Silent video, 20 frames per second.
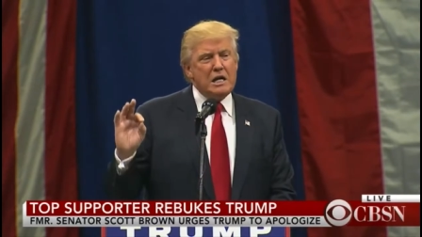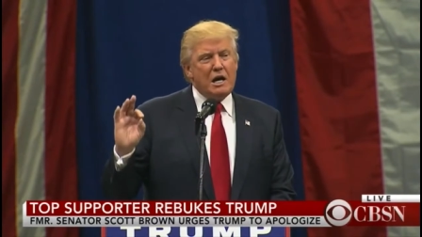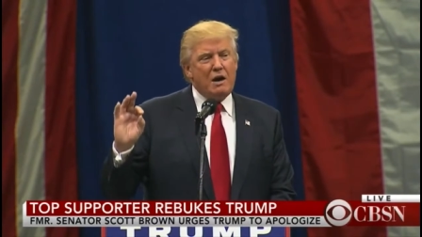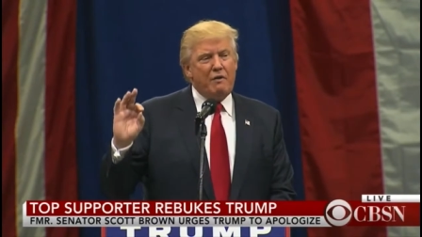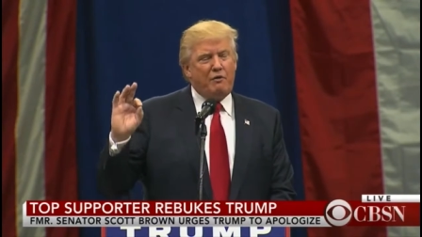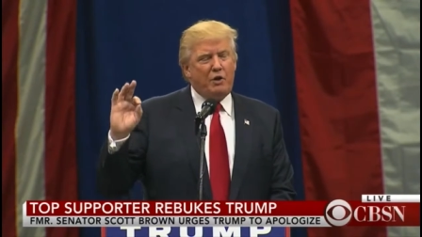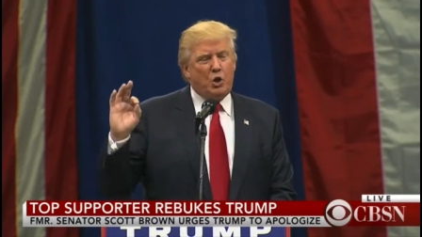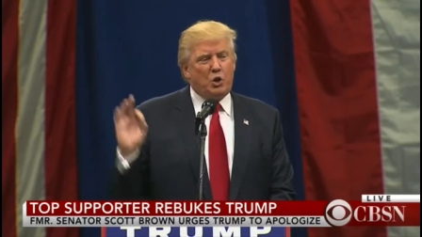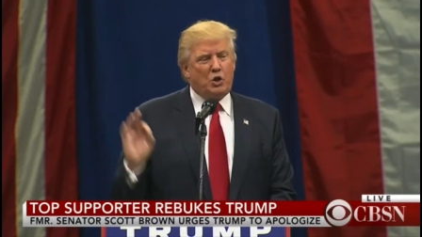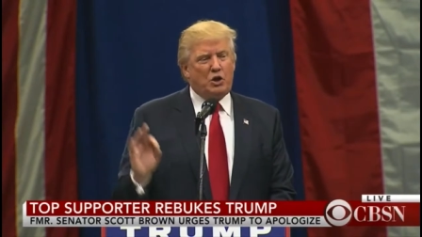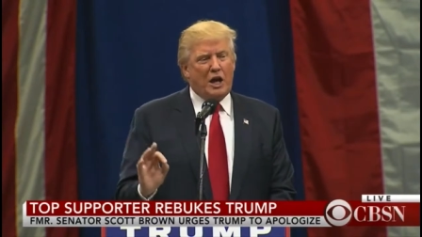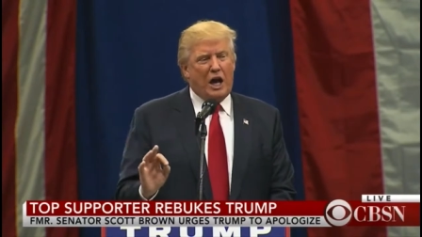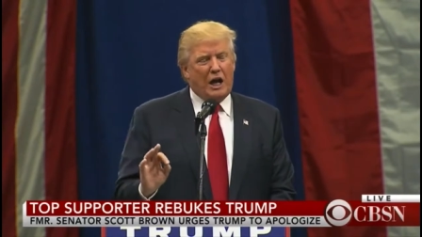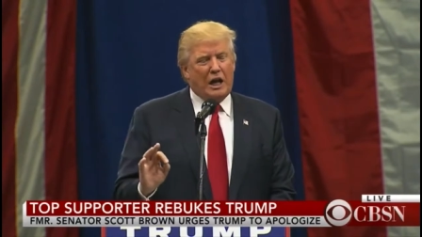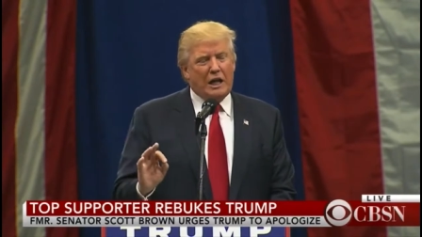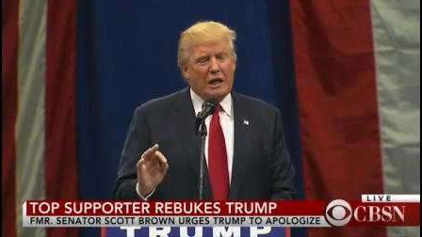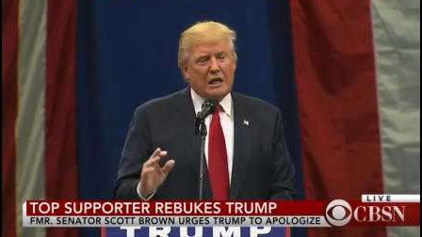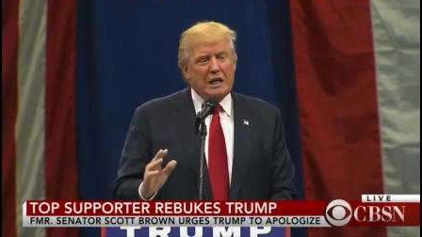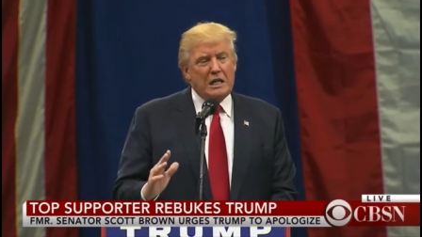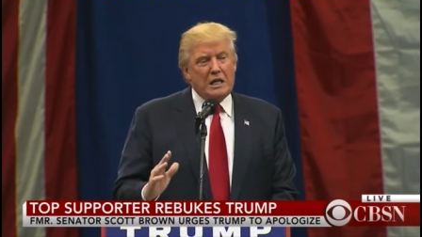about Hillary
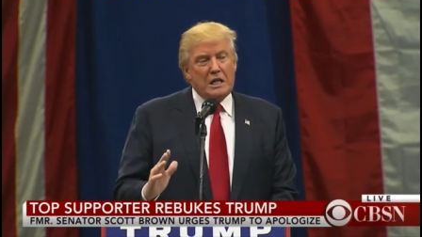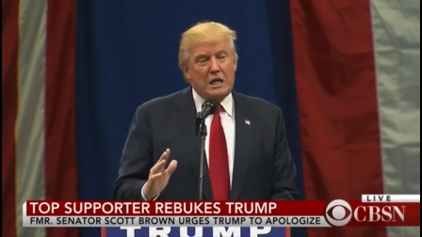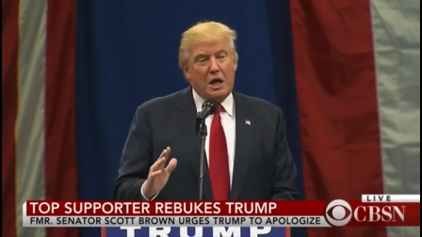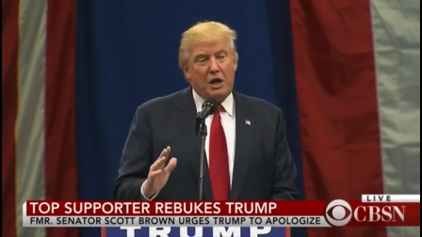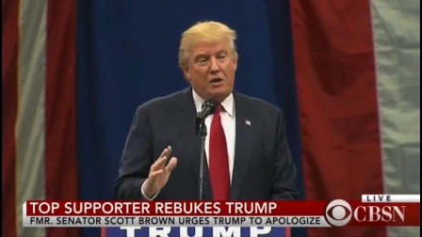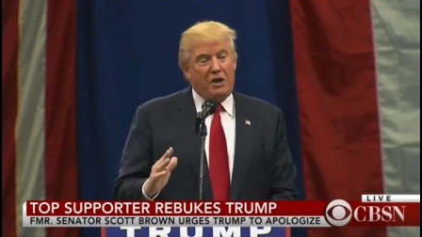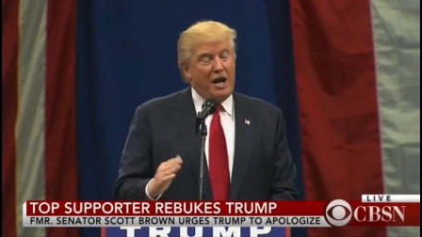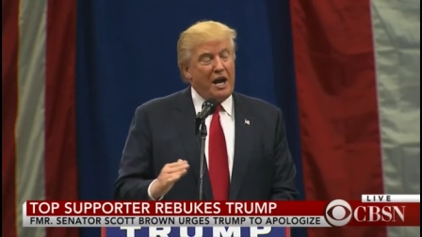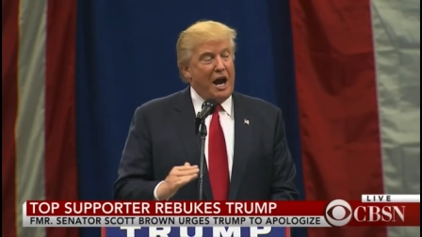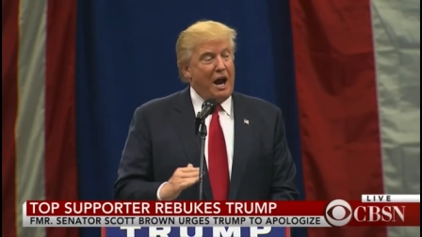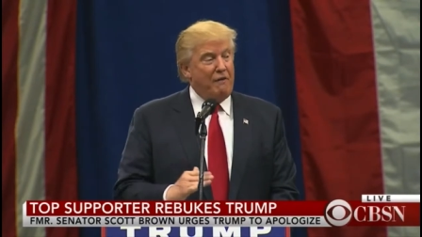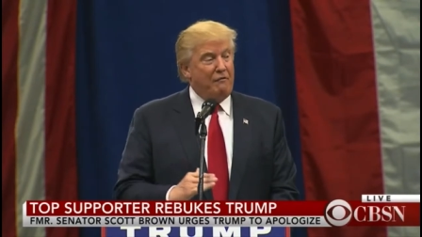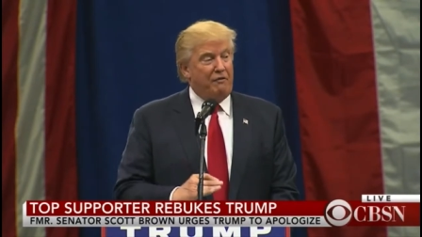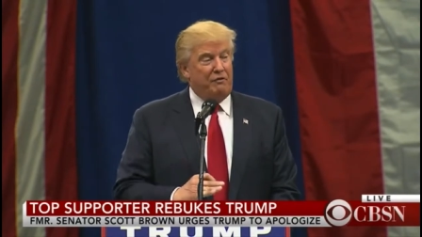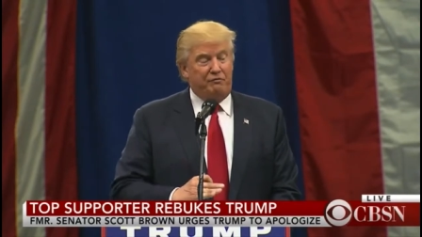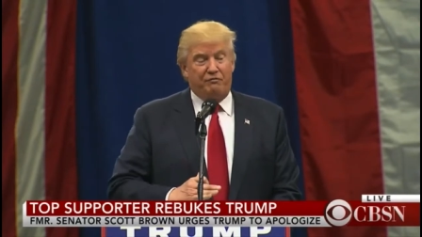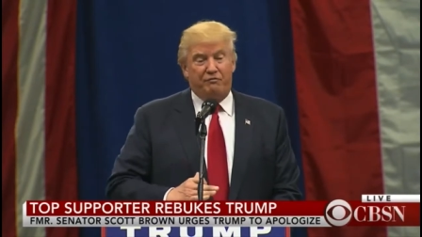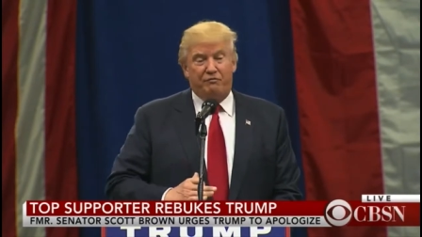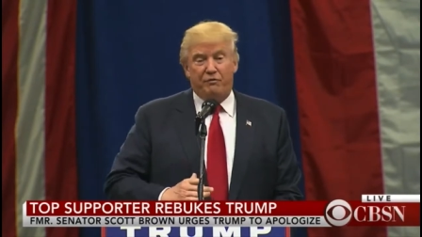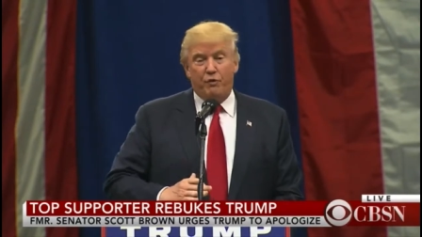Clinton and her relative
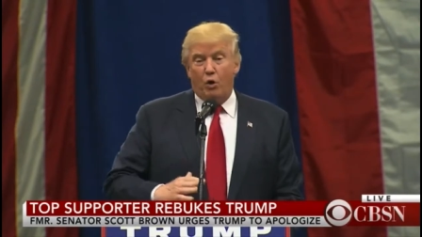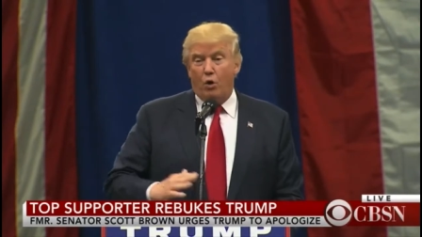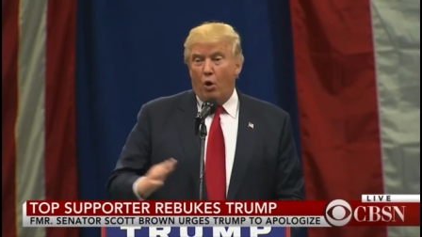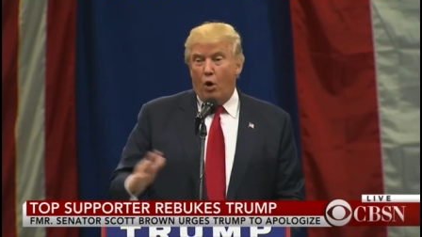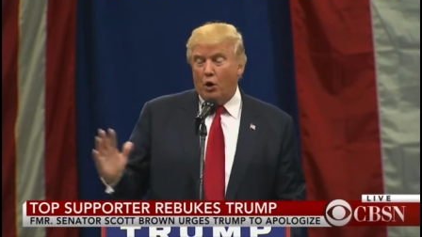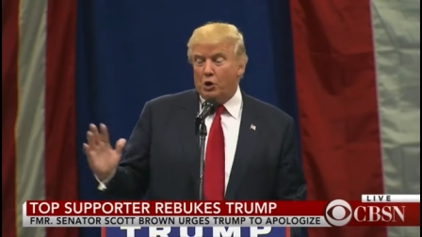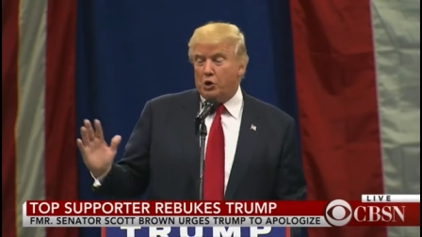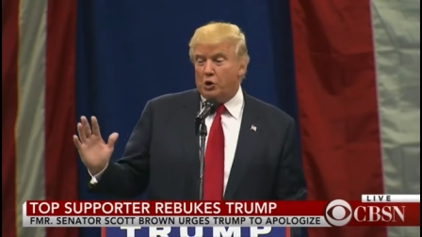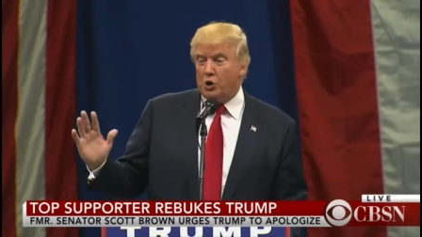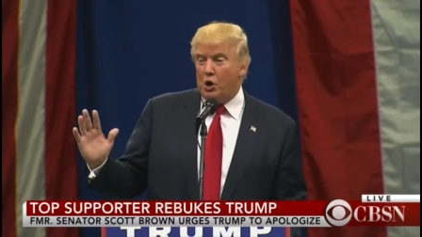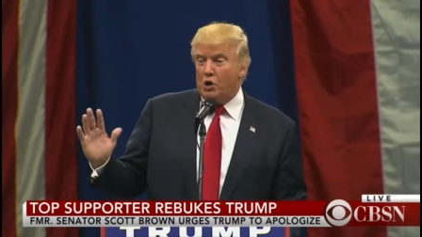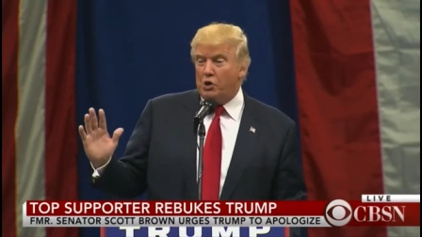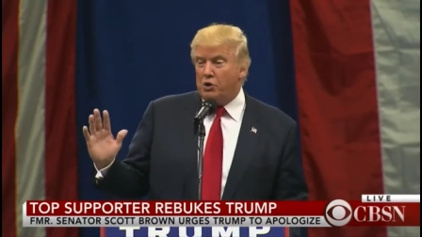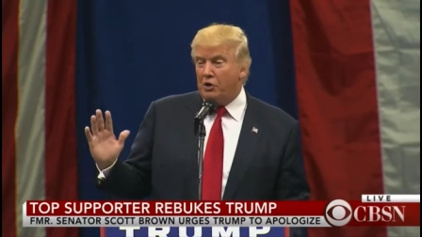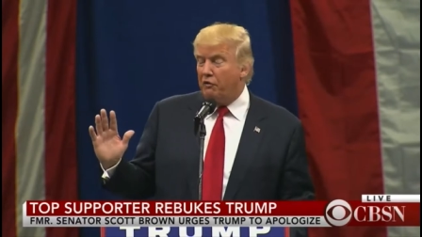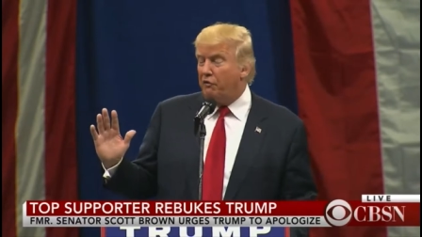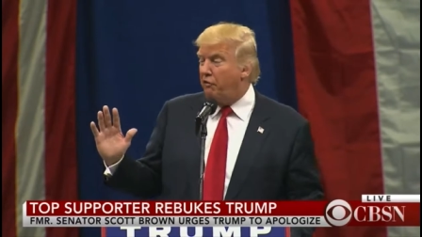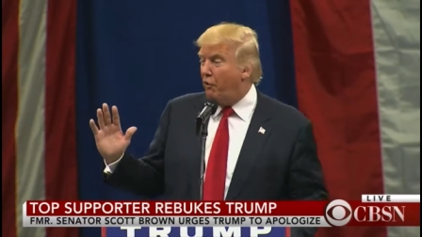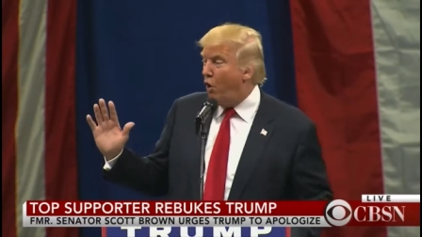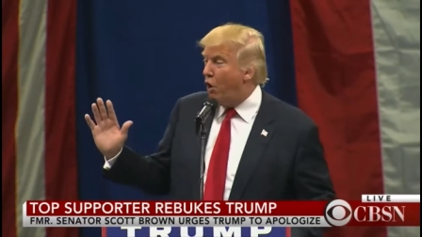qualifications
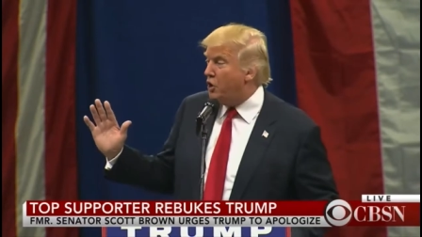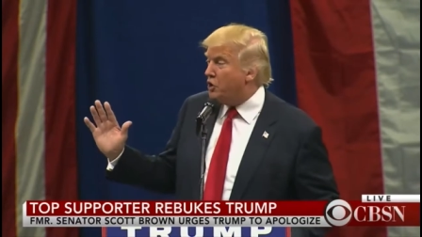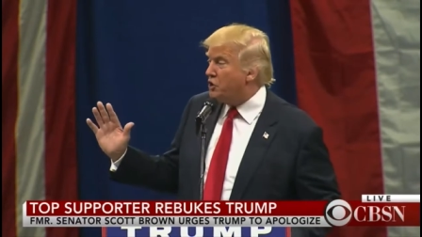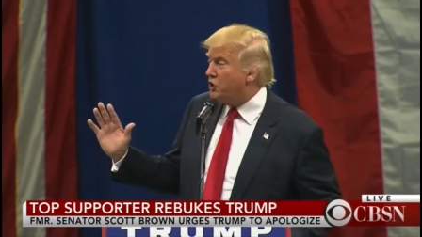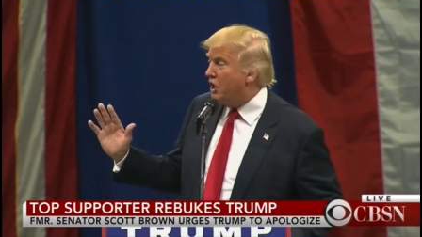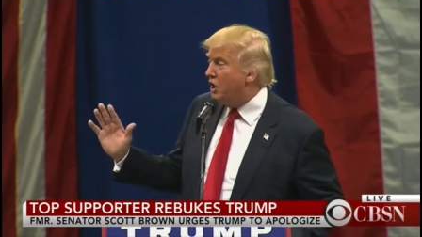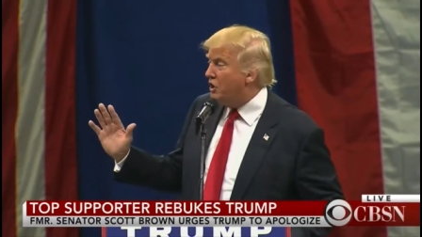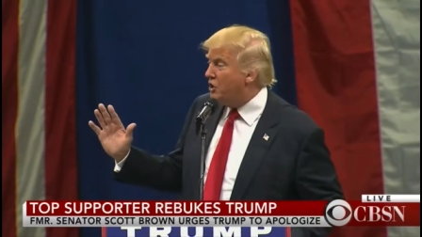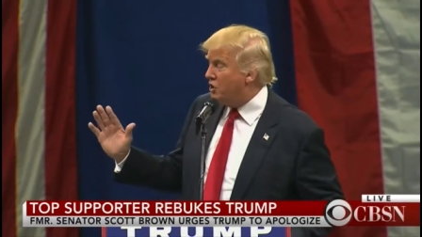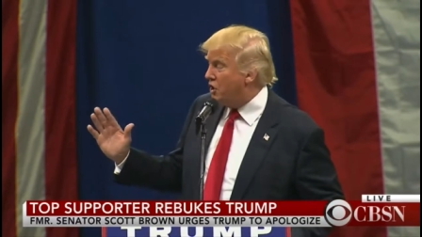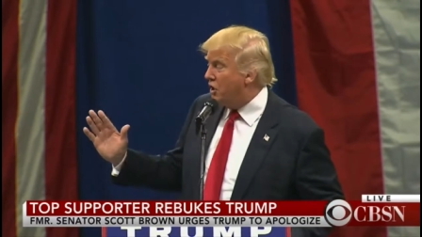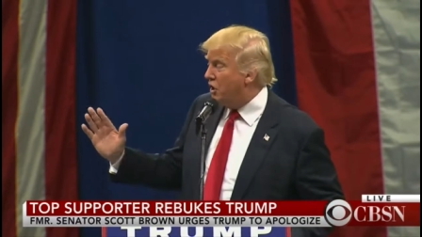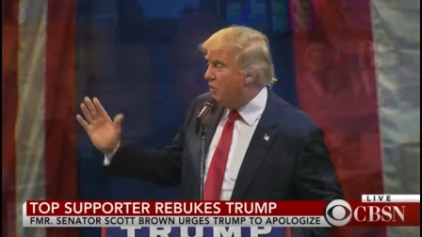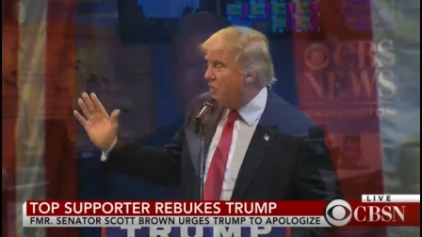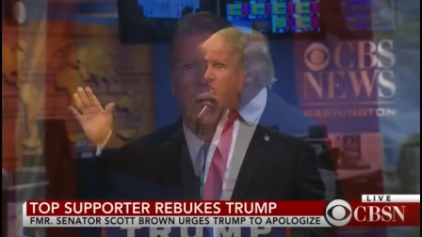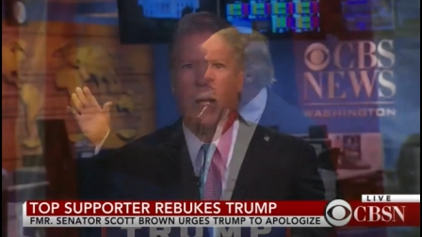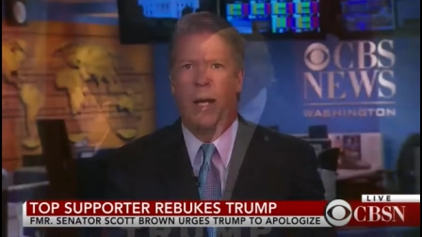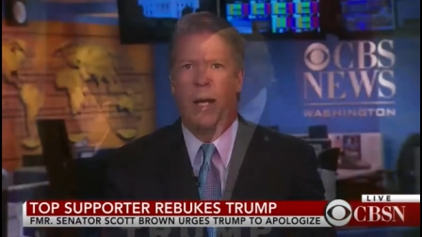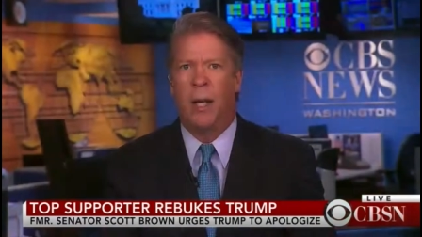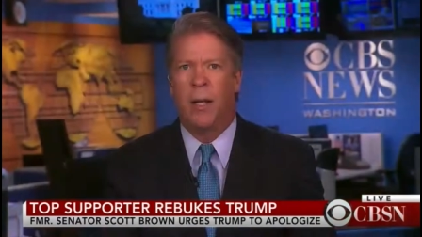for the highest office in
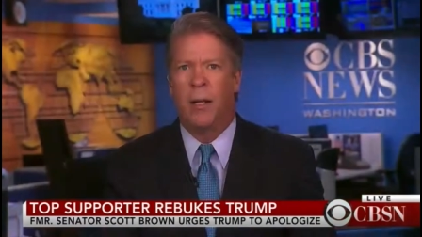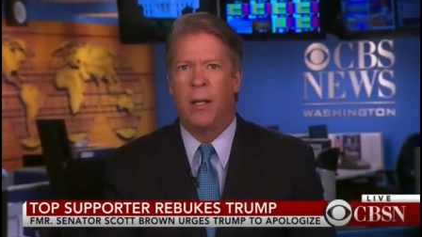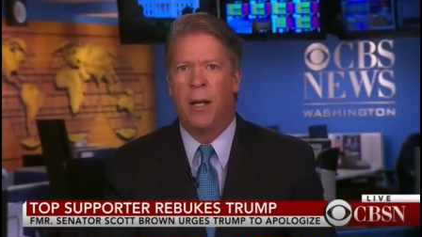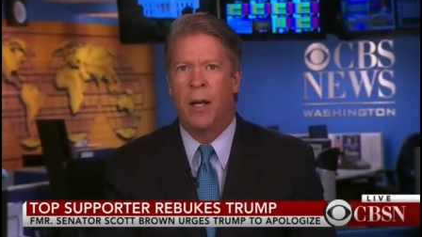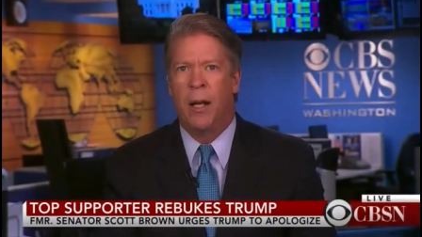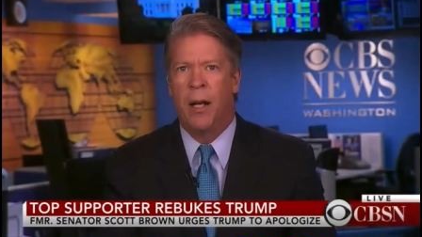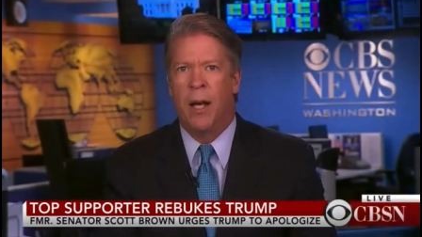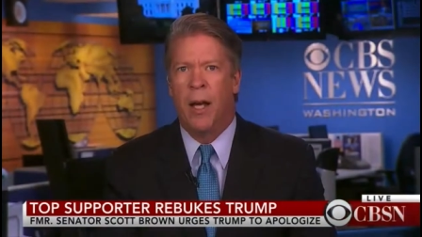the land,